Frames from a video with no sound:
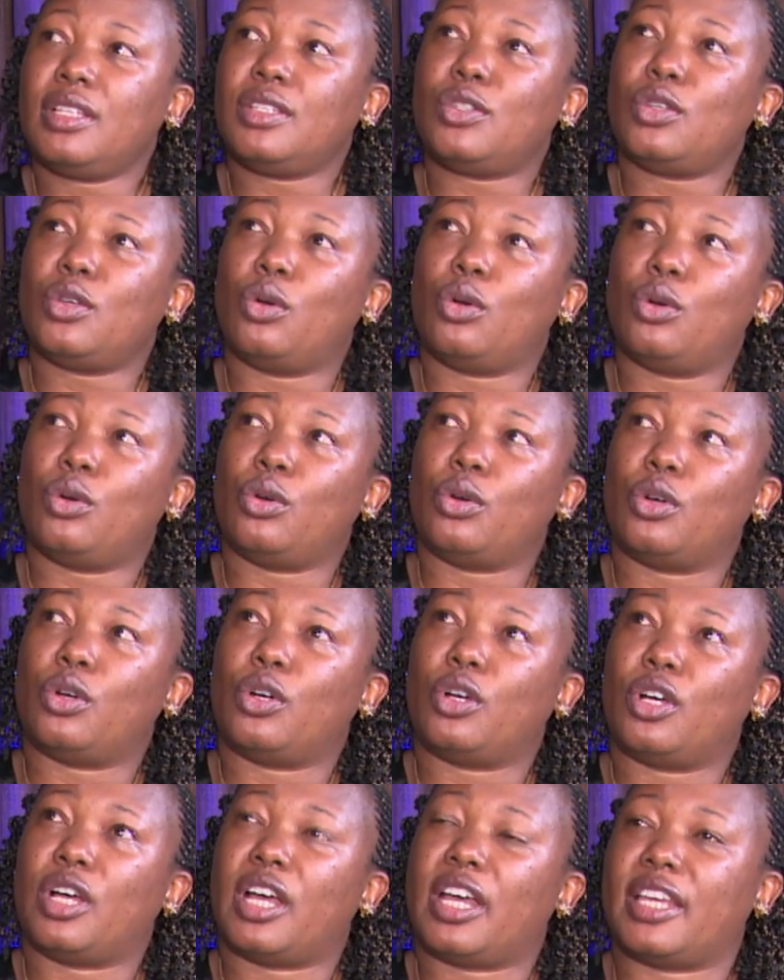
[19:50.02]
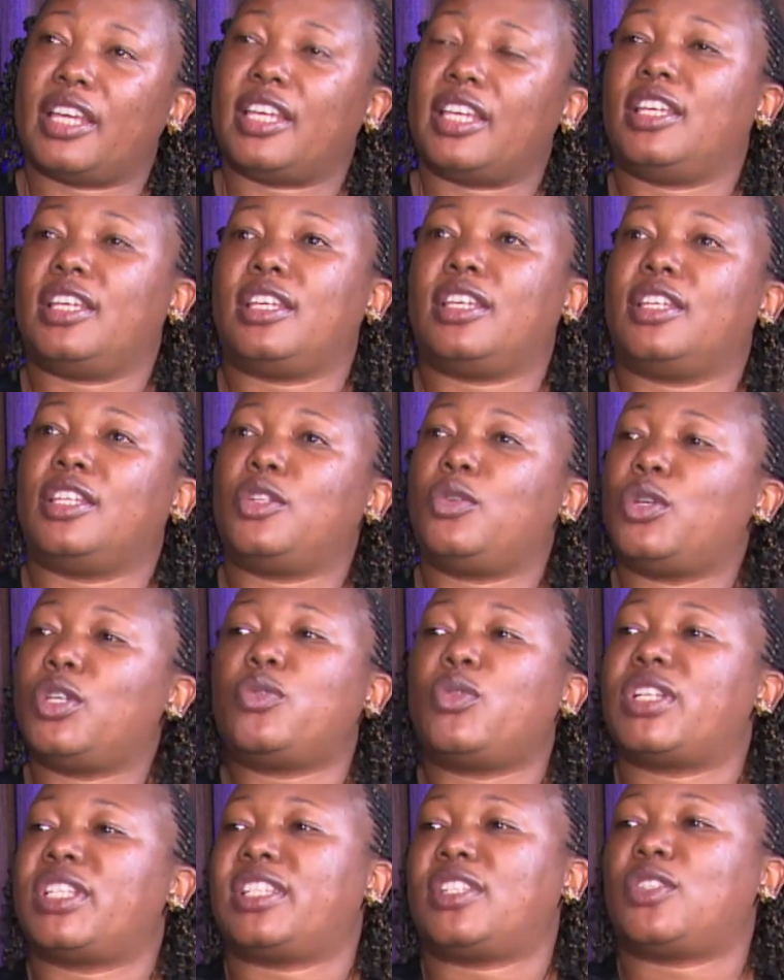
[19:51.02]
So
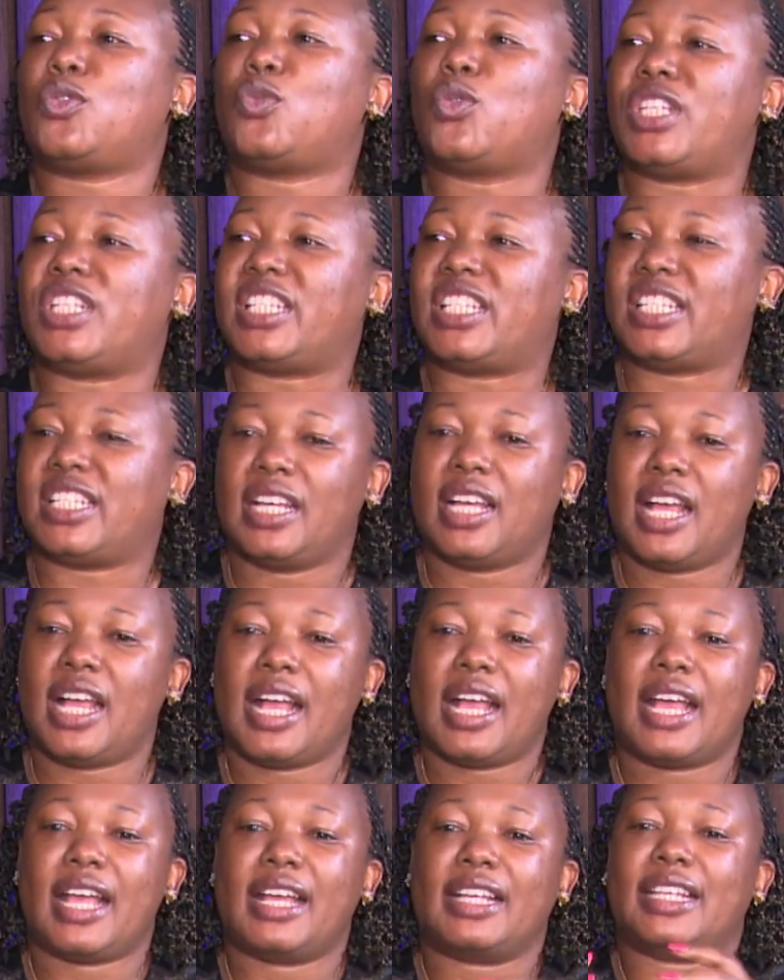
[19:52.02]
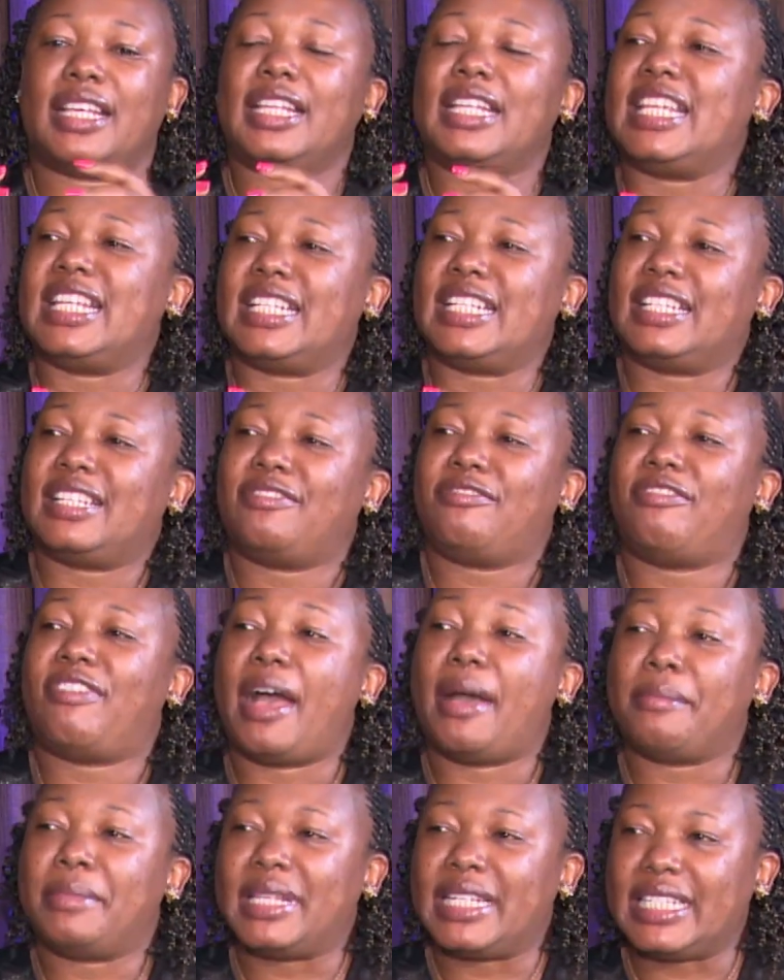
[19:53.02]
it was a sweet, neat
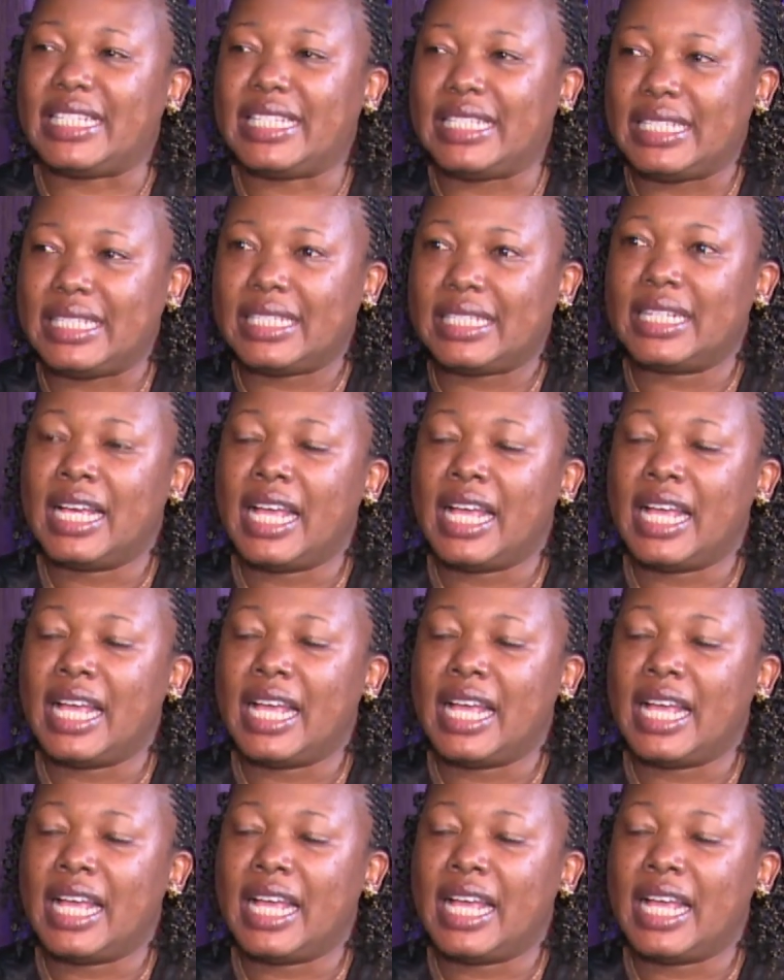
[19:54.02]
family.